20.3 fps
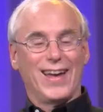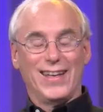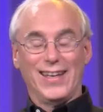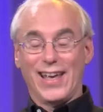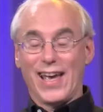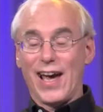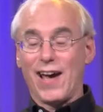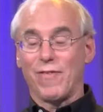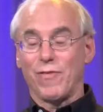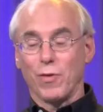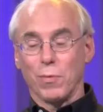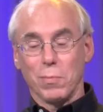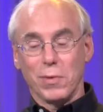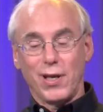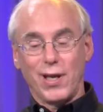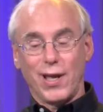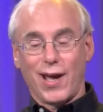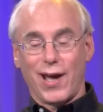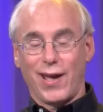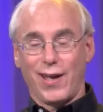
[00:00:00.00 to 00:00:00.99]
Yeah, for
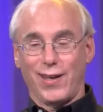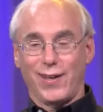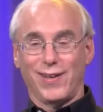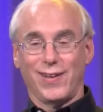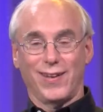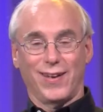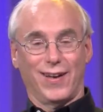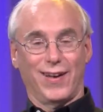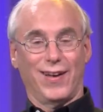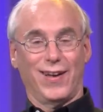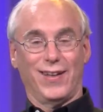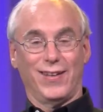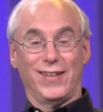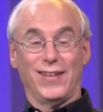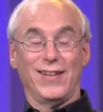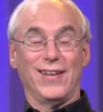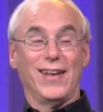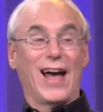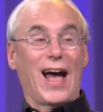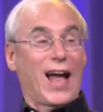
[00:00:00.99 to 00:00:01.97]
me, I uh,
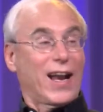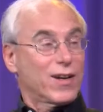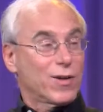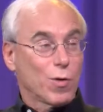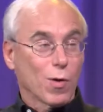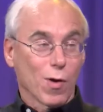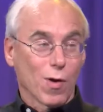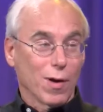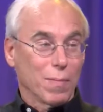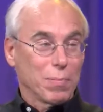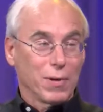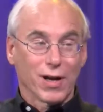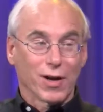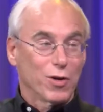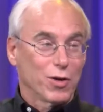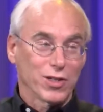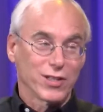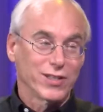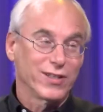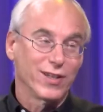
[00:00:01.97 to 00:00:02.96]
did not grow up in a
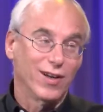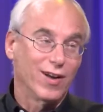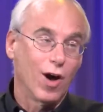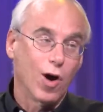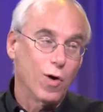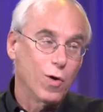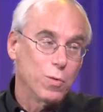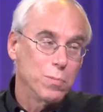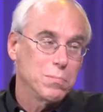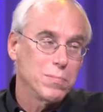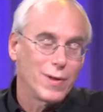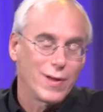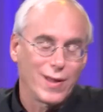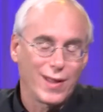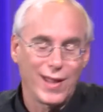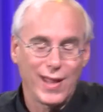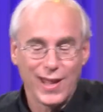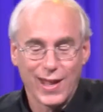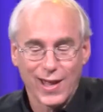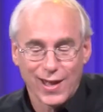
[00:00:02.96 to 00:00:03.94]
Christian home,
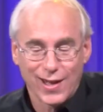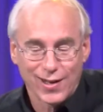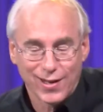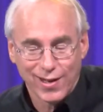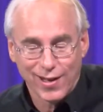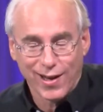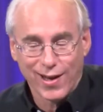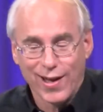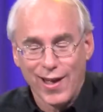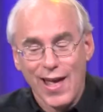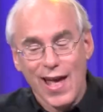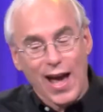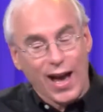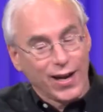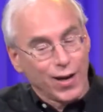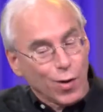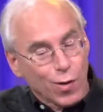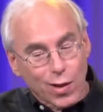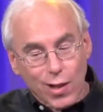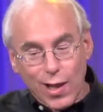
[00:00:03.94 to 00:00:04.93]
and uh,
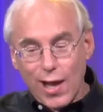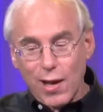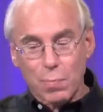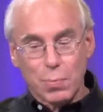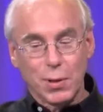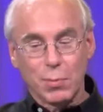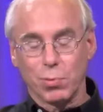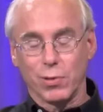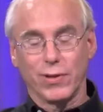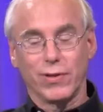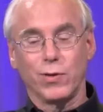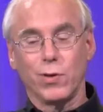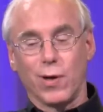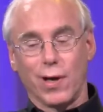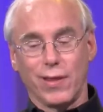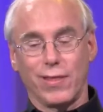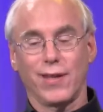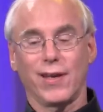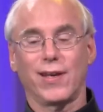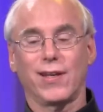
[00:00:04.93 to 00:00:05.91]
I know a lot of people do.
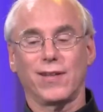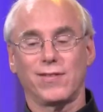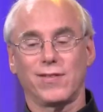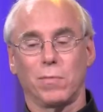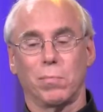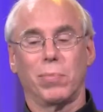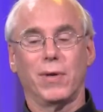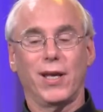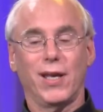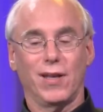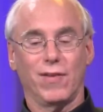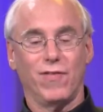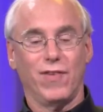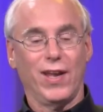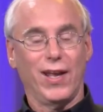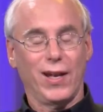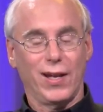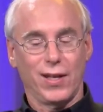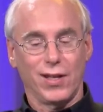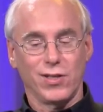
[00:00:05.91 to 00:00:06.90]
I think it's a big
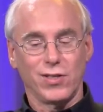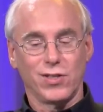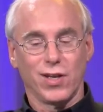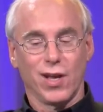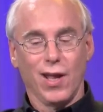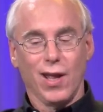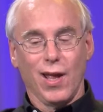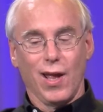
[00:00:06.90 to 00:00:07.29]
advantage.